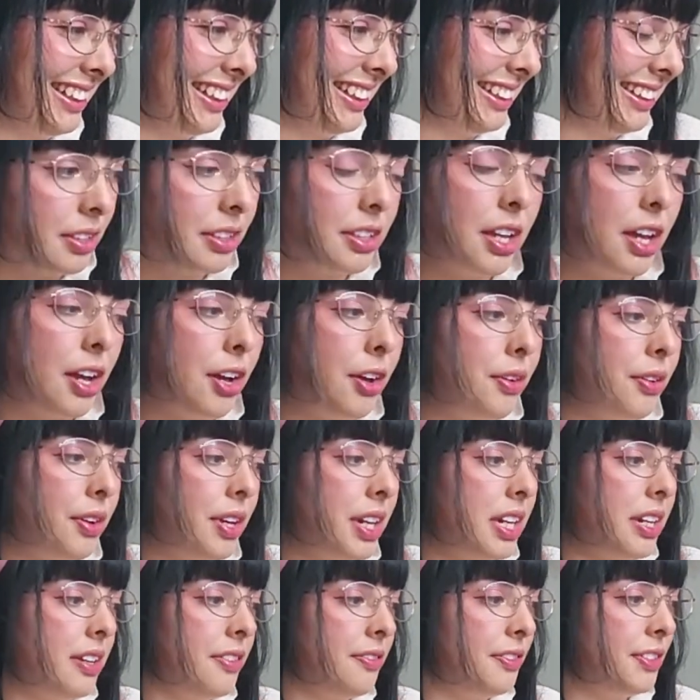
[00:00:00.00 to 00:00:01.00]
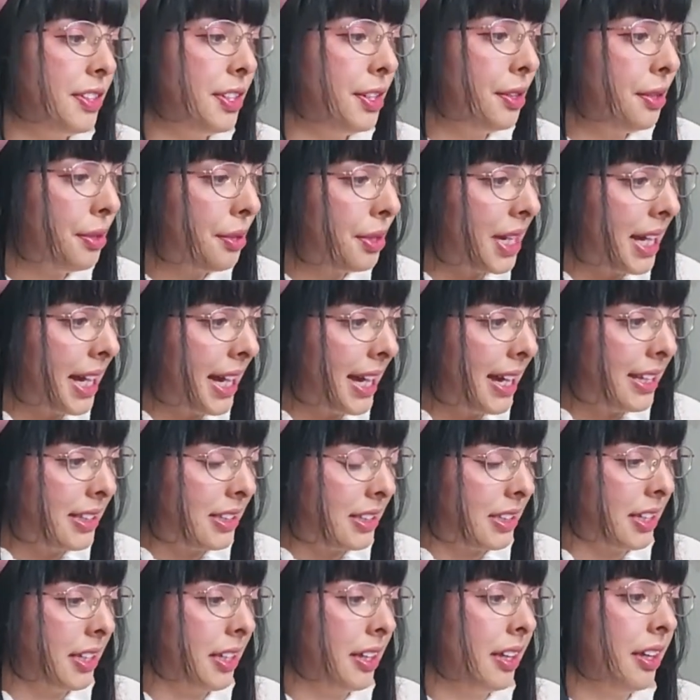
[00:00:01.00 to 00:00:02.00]
So if you
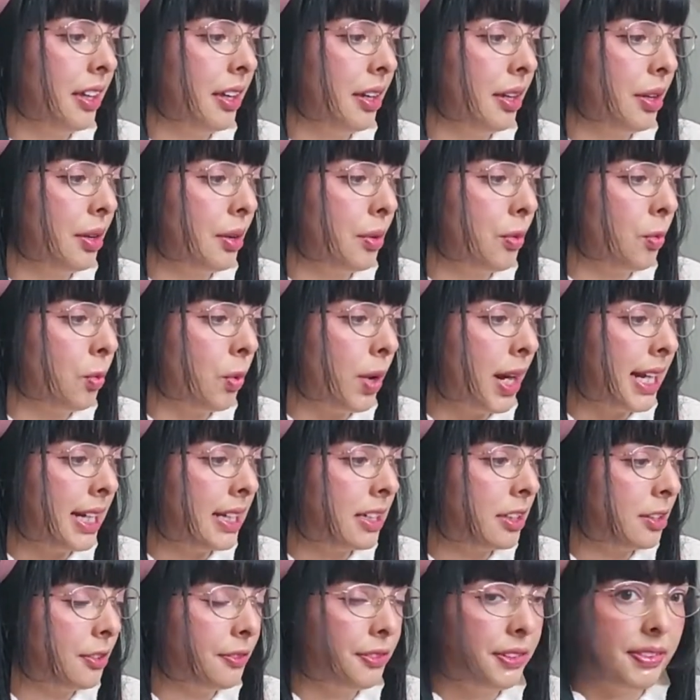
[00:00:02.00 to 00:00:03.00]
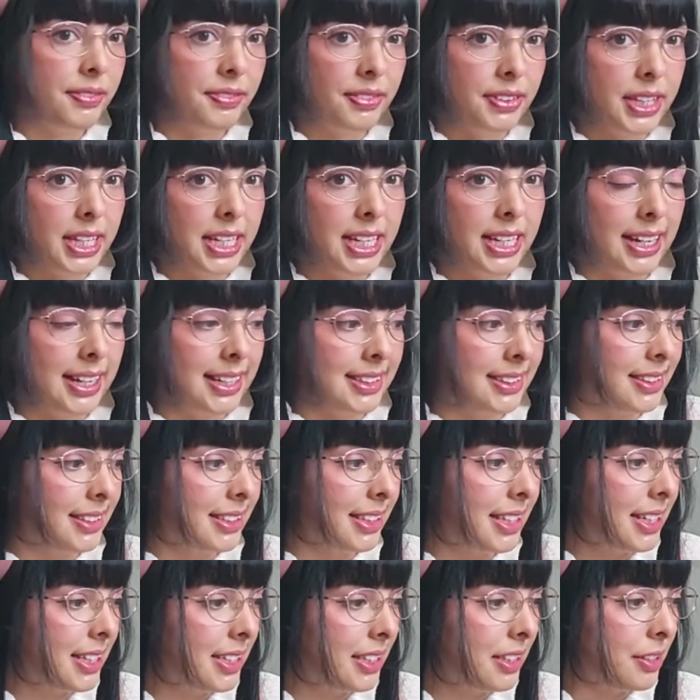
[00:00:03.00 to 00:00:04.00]
get 1 to 15
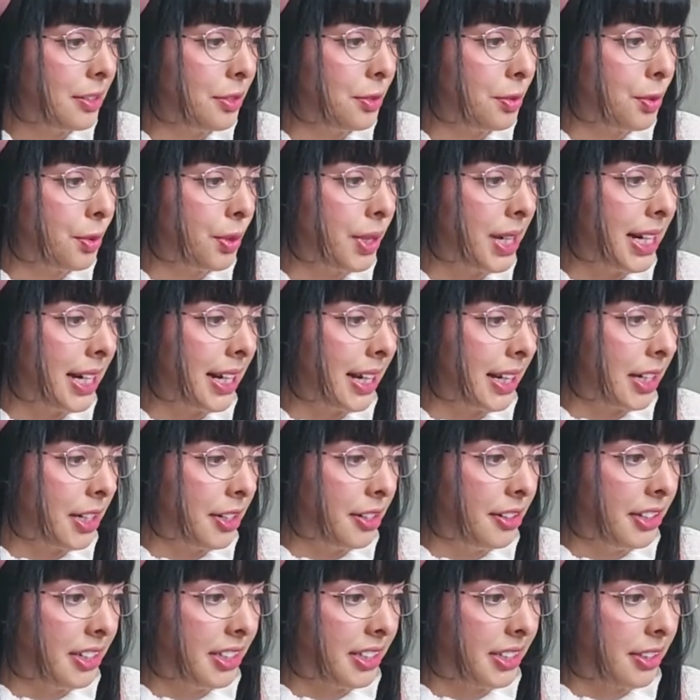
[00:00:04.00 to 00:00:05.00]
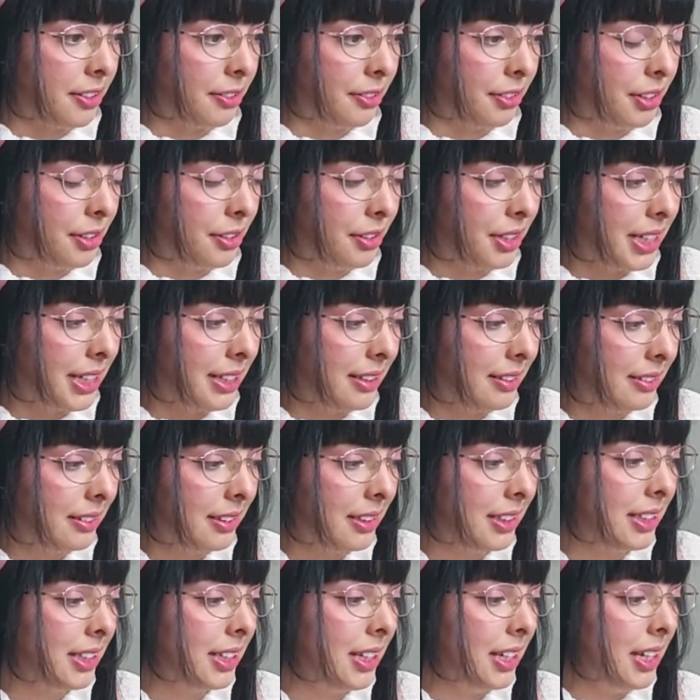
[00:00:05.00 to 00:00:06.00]
answers, you are a curious onlooker.
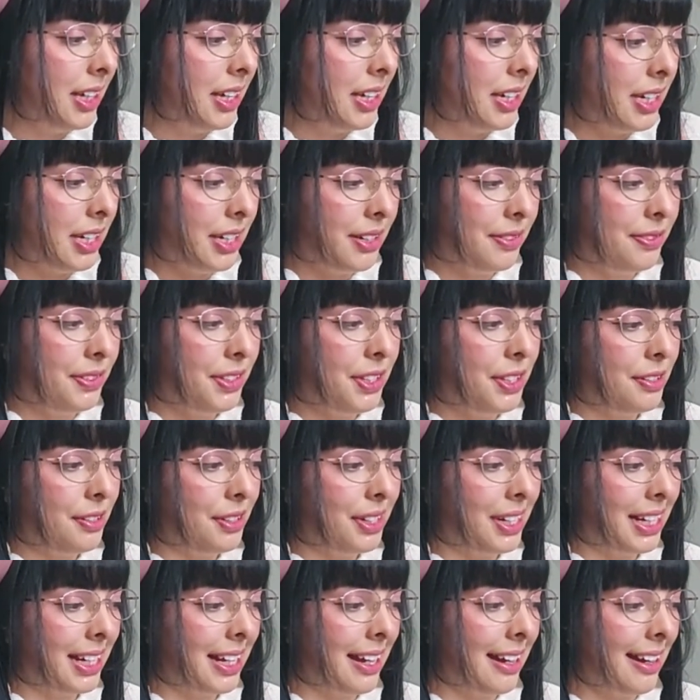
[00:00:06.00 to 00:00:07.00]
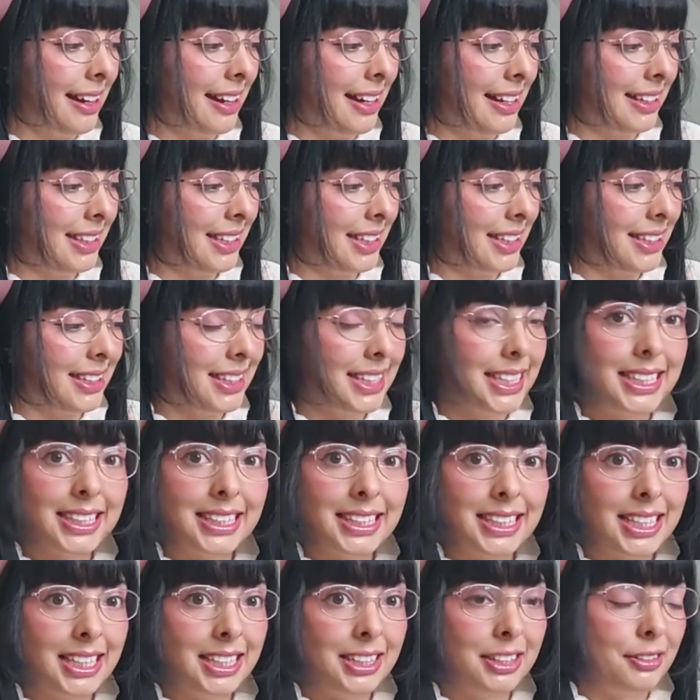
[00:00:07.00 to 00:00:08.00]
If you got
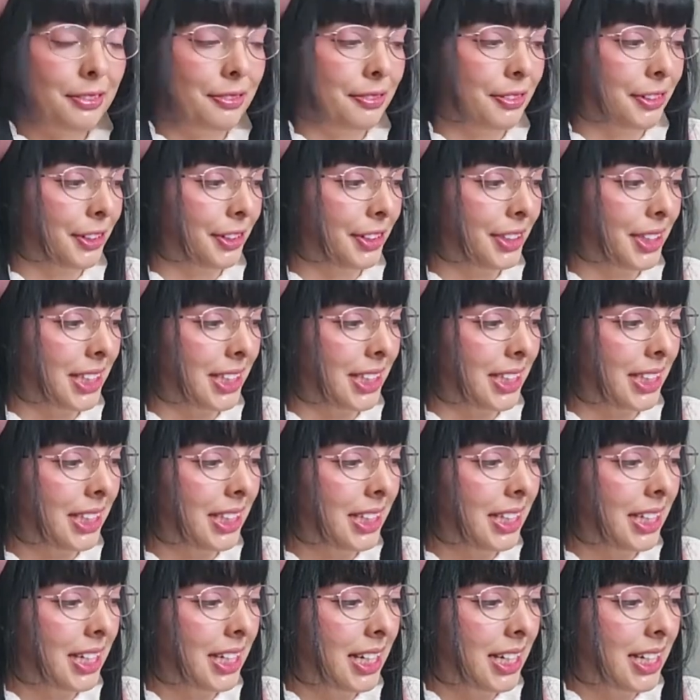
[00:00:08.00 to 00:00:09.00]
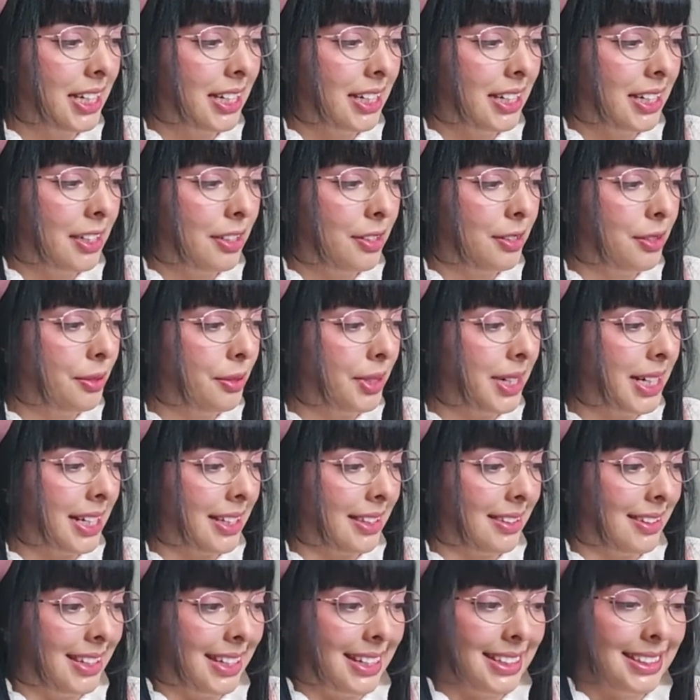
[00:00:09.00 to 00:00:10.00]
16 to 40, you are
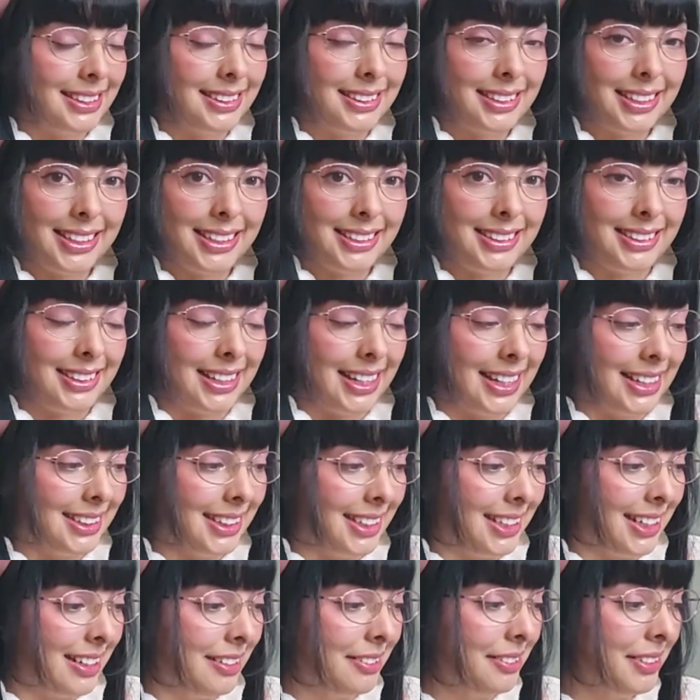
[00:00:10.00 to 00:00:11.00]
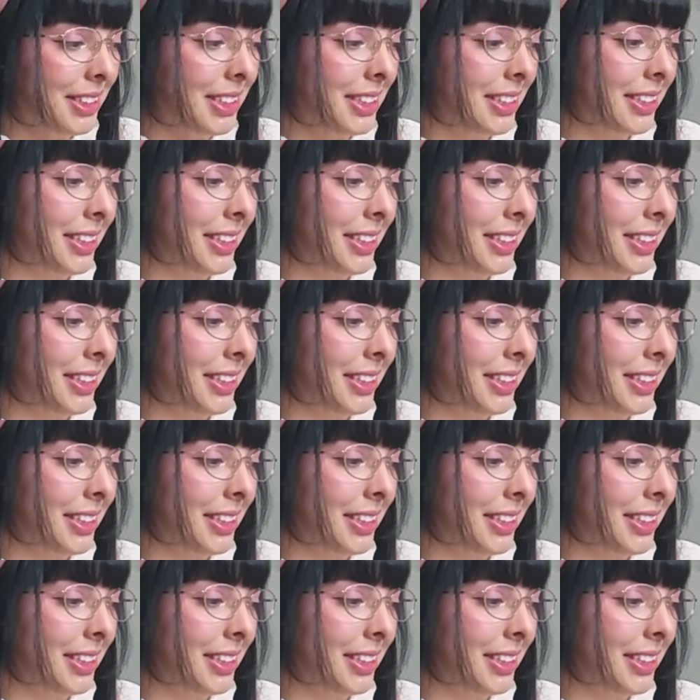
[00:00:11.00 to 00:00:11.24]
just starting out.